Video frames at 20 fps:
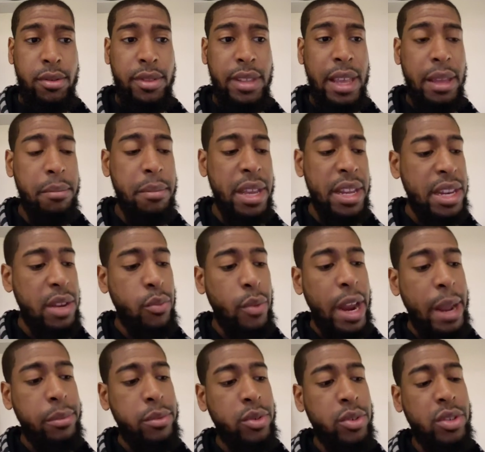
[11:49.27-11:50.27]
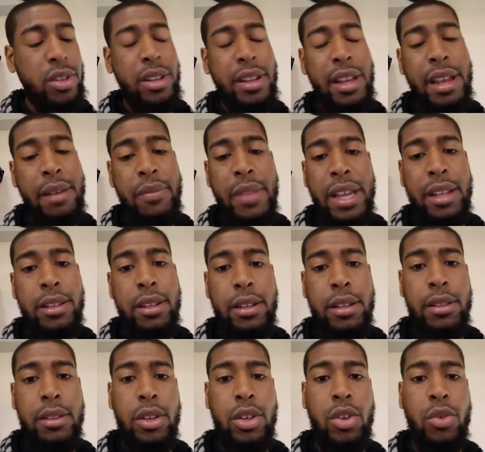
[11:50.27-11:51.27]
that many Raptors could have not
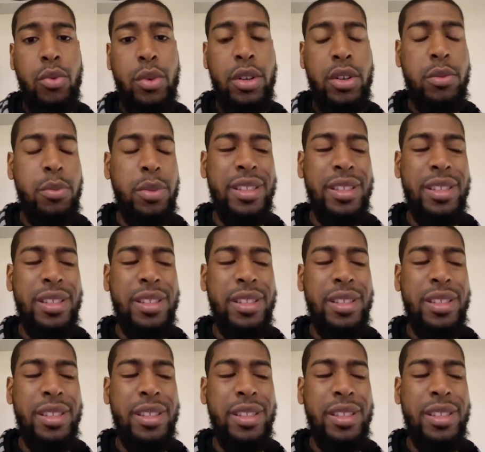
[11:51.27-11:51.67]
done in their careers,